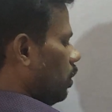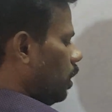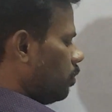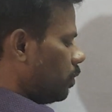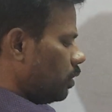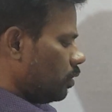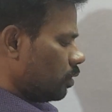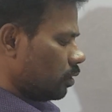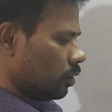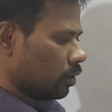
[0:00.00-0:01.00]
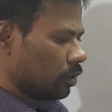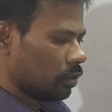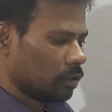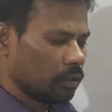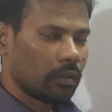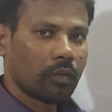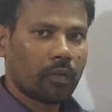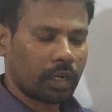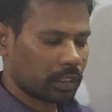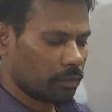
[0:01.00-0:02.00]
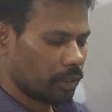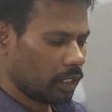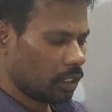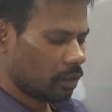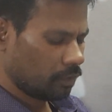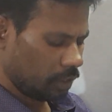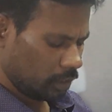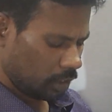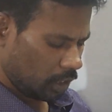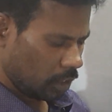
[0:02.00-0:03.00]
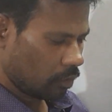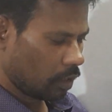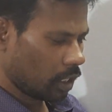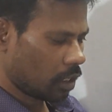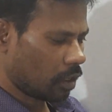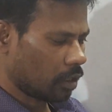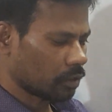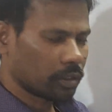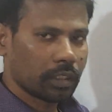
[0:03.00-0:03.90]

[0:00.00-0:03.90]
That means, what is the meaning of this? Equal chords.